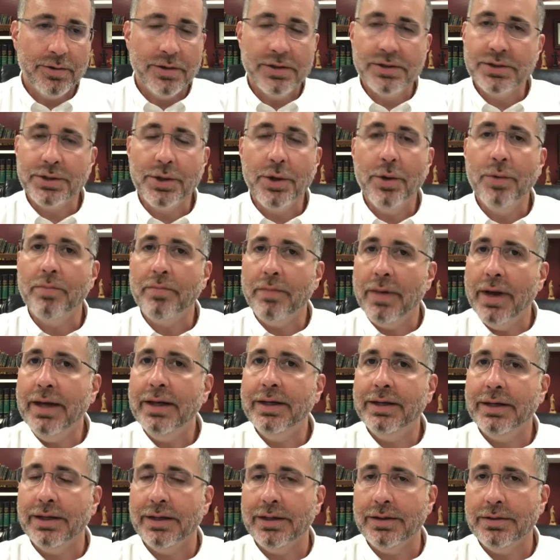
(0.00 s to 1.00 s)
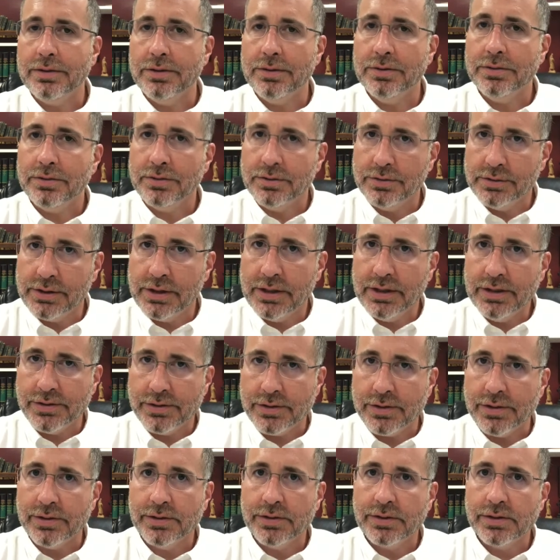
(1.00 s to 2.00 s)
no making
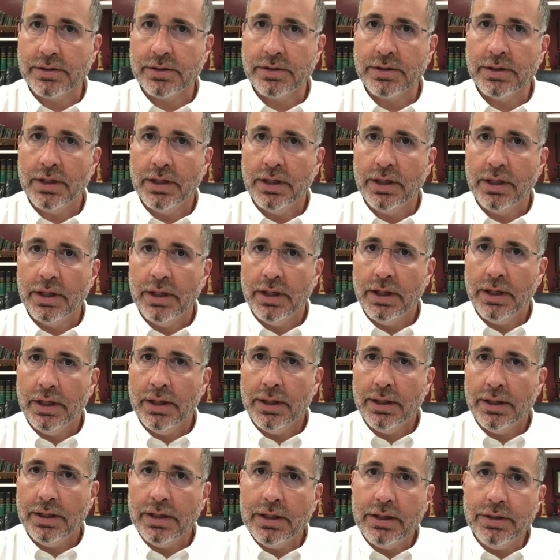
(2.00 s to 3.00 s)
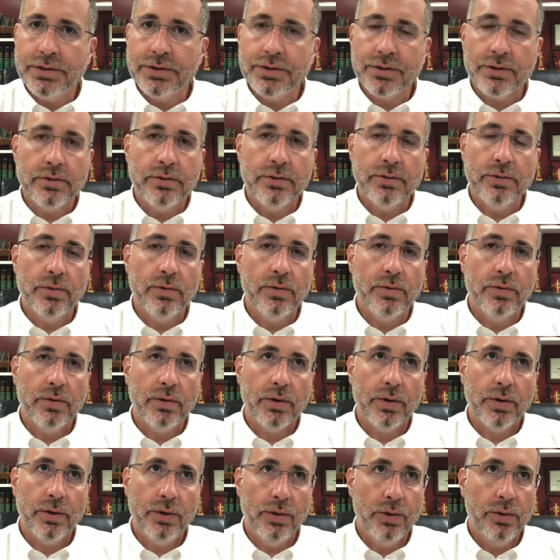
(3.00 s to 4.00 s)
Jesus into
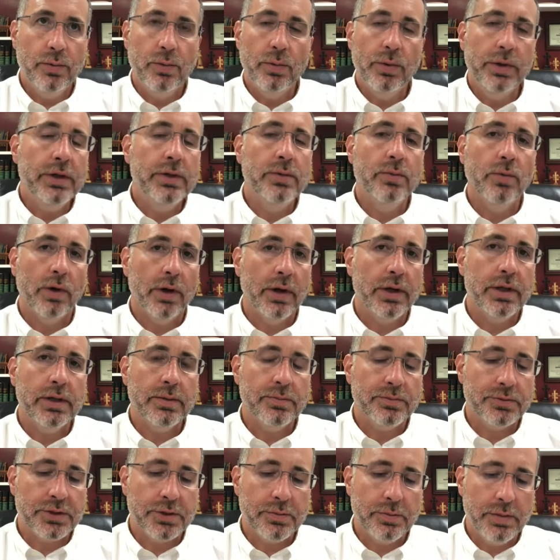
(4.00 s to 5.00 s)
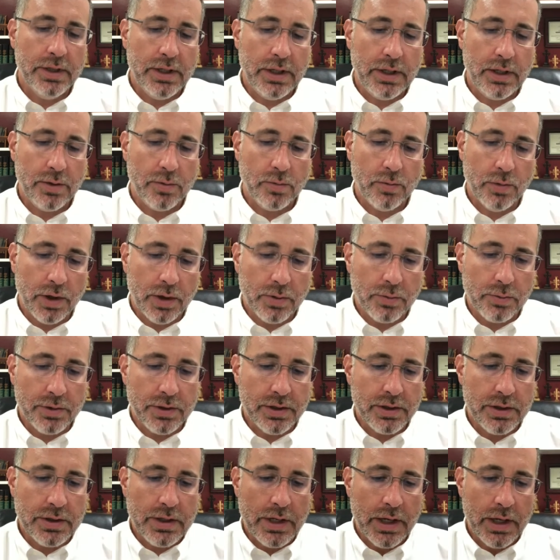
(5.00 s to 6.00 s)
who we want him to be, what
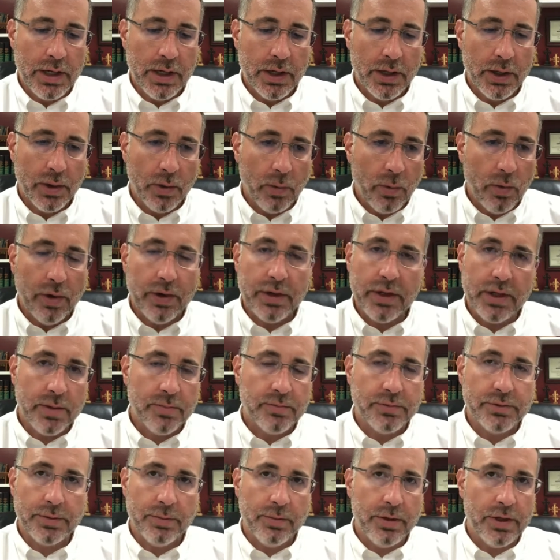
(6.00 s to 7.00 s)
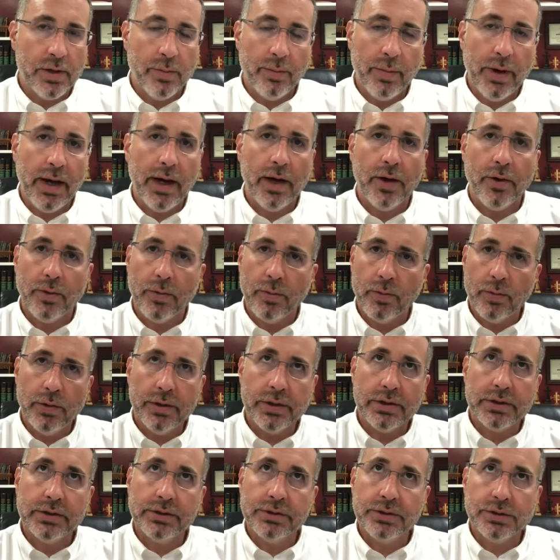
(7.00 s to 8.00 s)
we want him to be about,
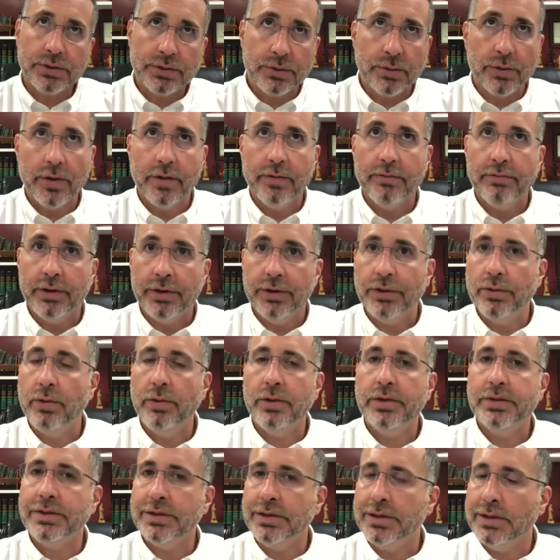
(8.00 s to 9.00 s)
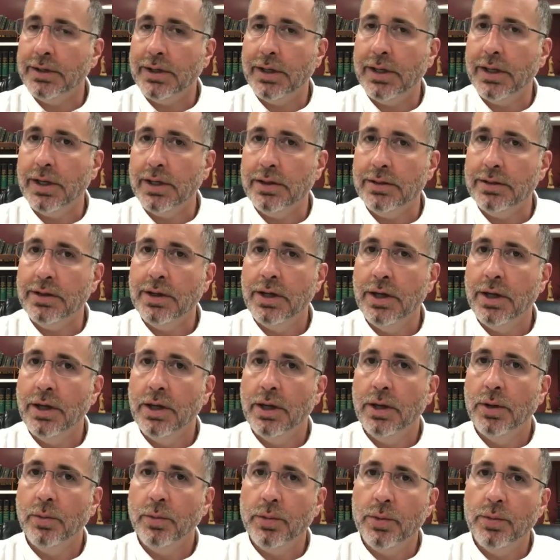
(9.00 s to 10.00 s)
what sort of anointed king
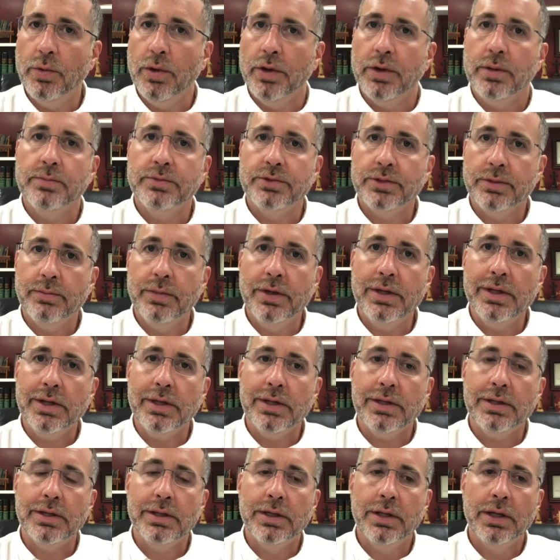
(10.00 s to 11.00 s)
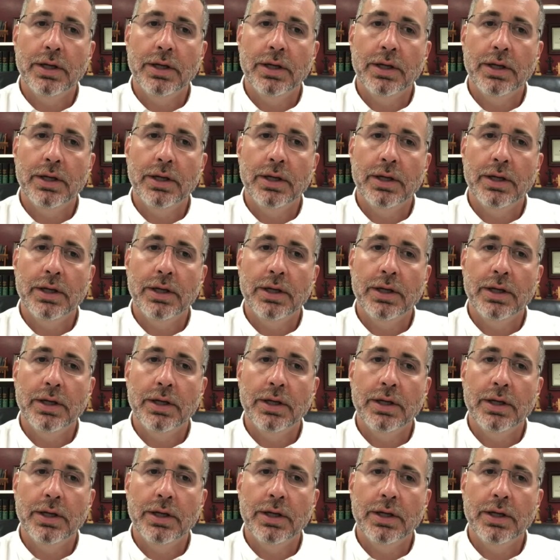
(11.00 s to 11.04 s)
we want him to be.